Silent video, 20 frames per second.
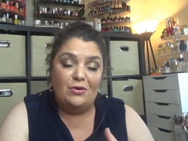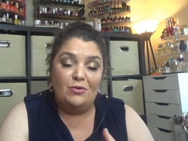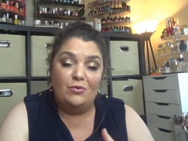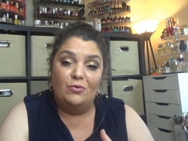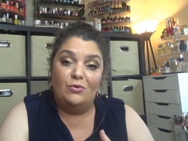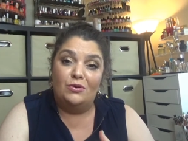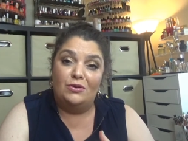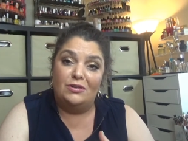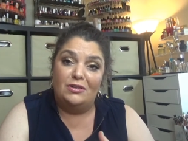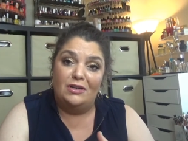
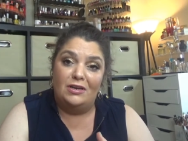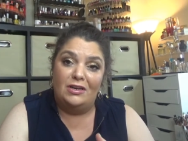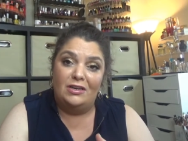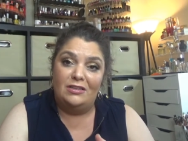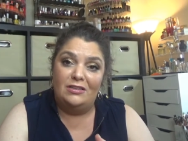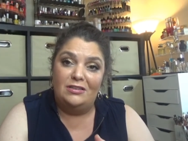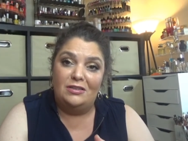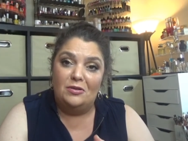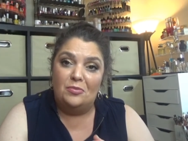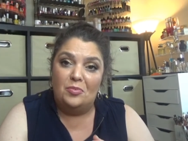or
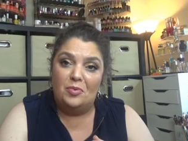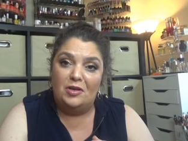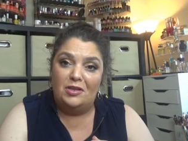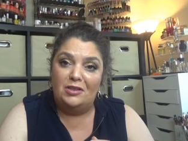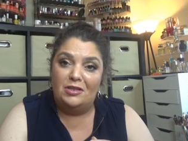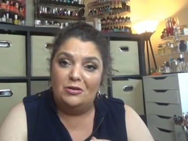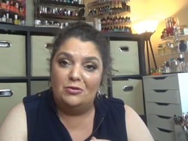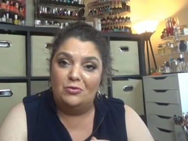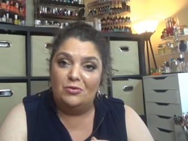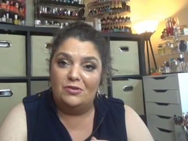night
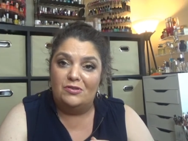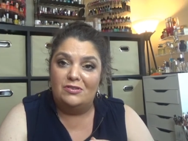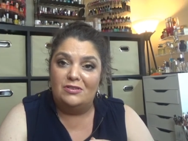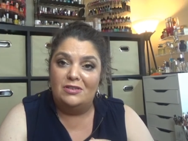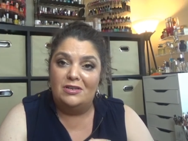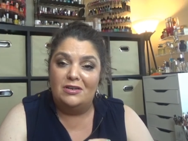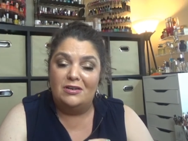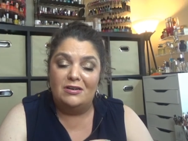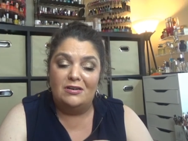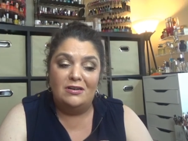depending what's
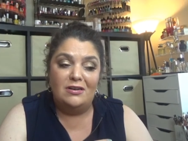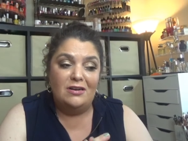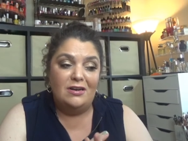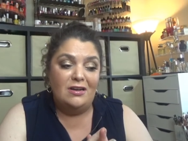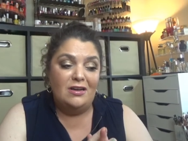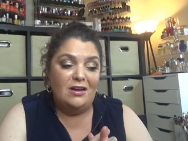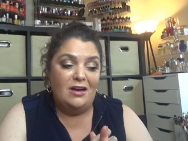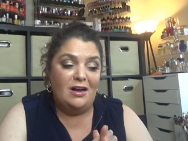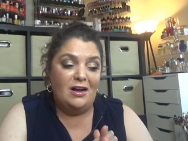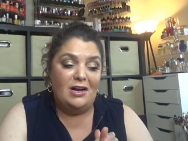there
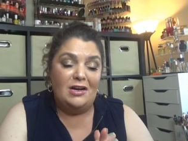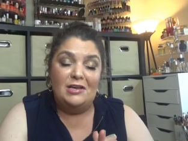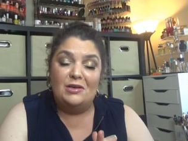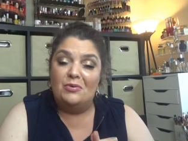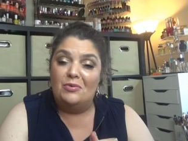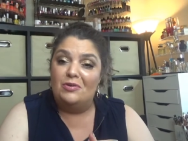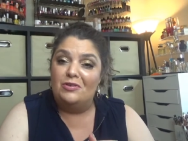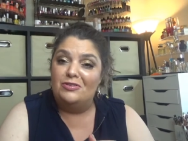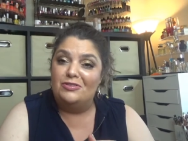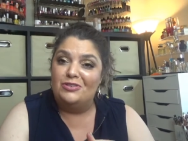I
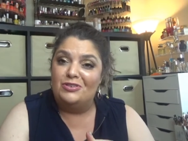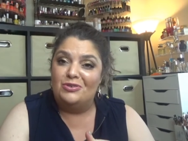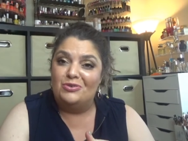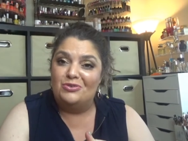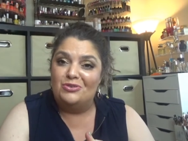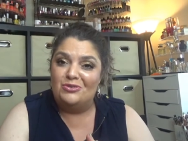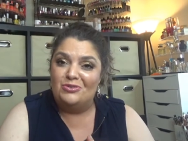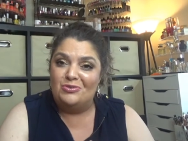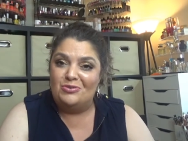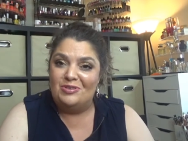will see
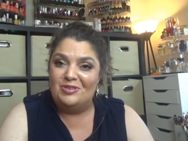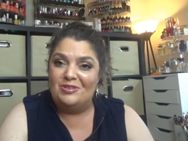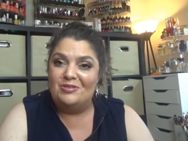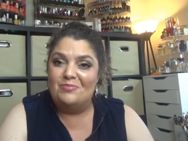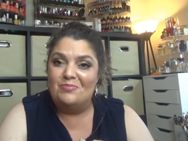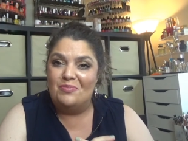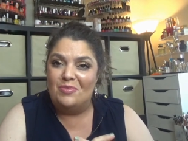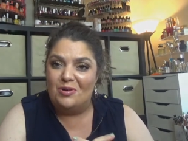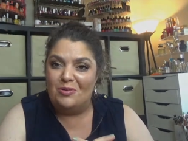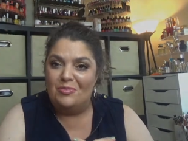you soon
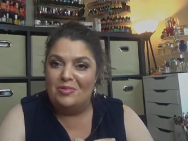bye